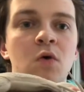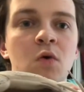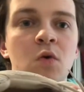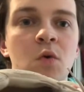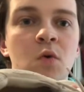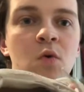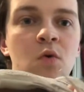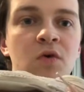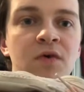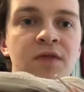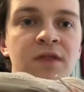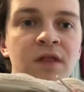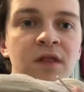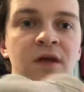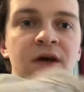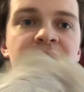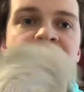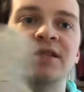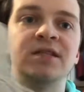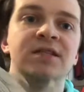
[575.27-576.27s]

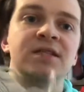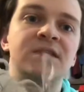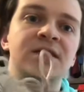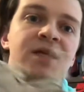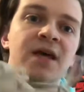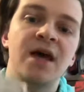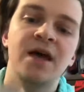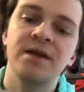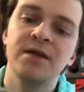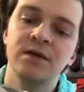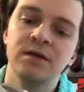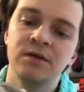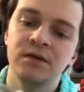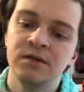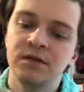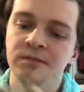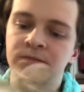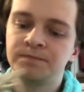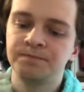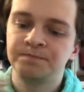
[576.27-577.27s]
Ortholite instead,
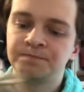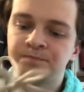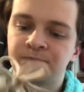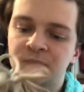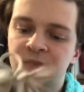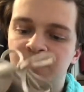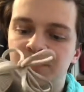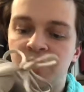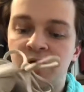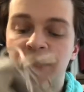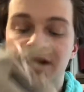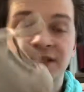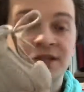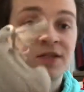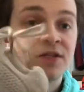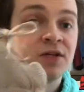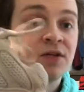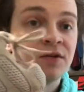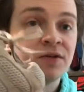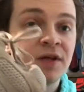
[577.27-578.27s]
but it's
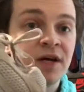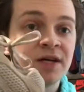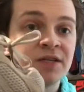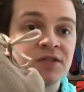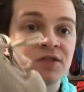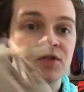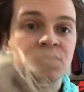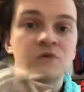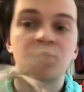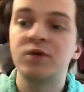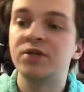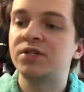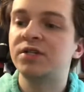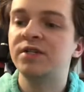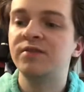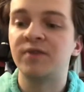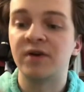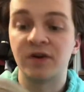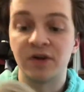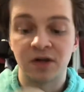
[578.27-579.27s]
still nice and
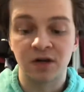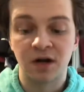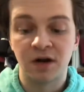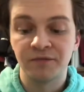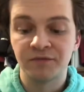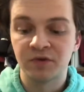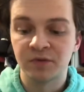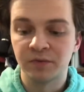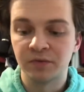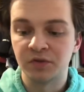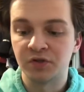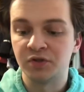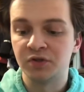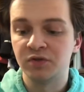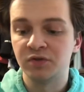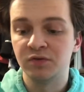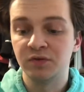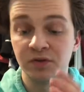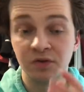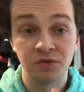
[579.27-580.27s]
squishy, very comfortable
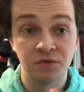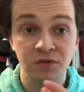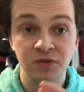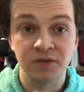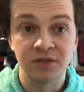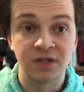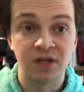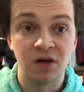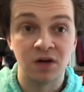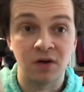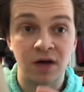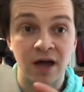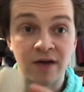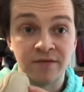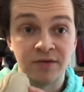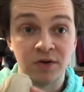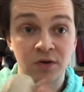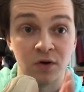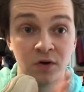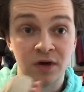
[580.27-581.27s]
shoe. You can really tell
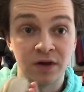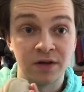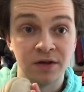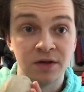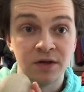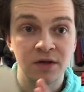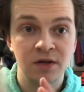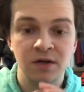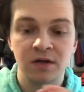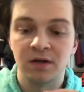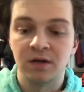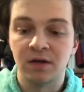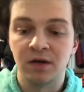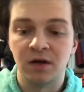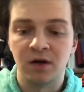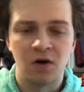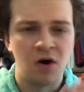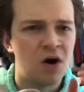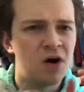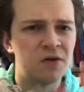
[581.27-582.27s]
having it on.
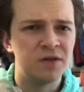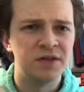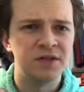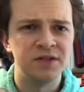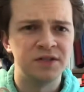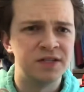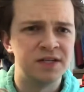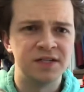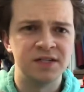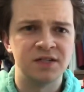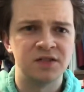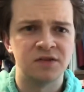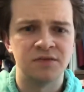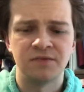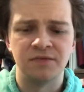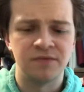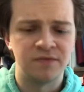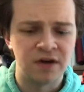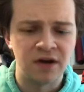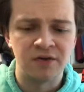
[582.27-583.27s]
All the Yeezys are
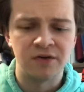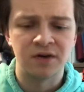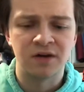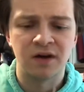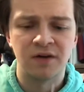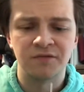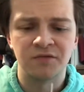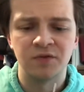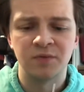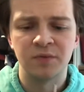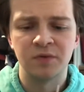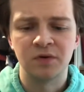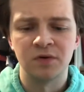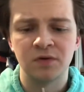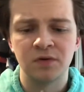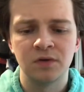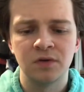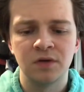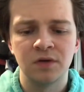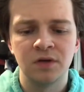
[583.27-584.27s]
very
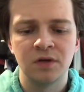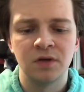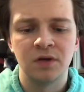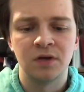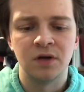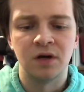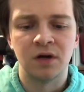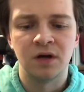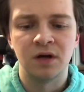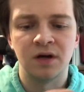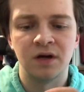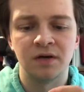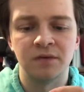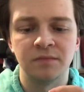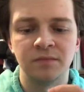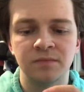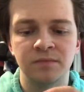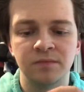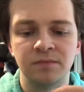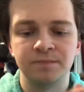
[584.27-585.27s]
comfortable.
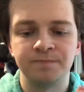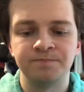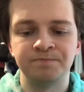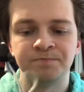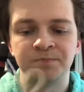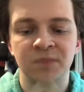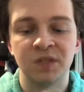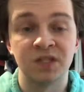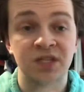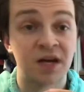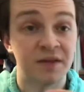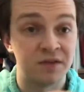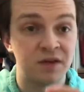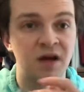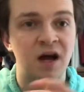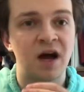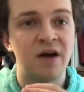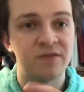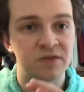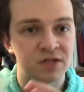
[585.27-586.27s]
It's got
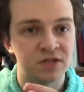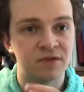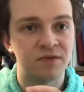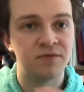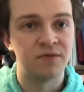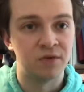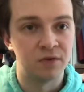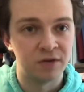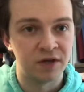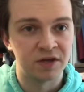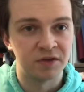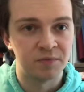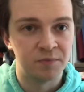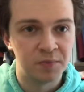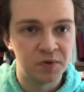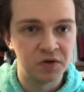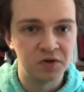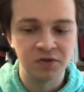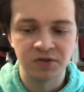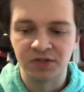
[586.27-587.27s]
obviously the full length
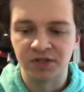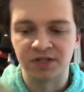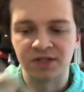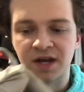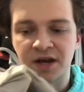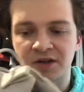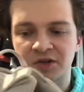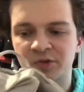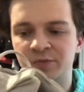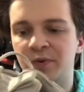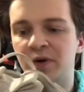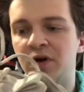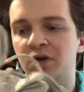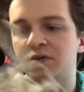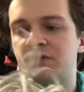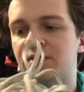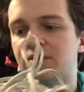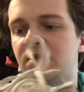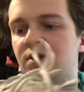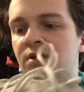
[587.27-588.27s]
boost, just not exposed.